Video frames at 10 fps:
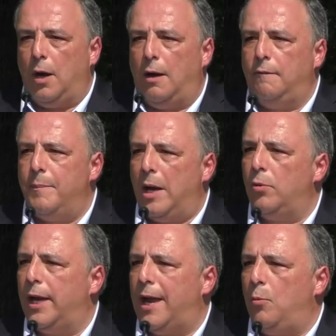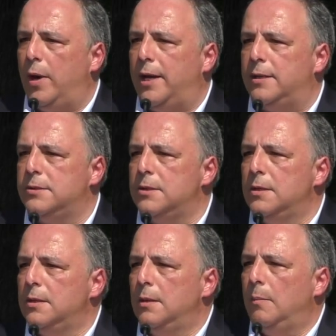of Mountain Gateways
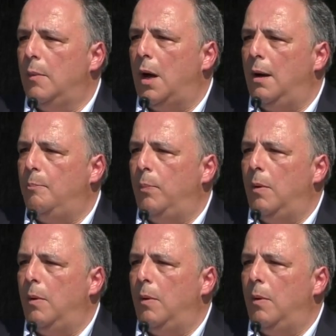uh,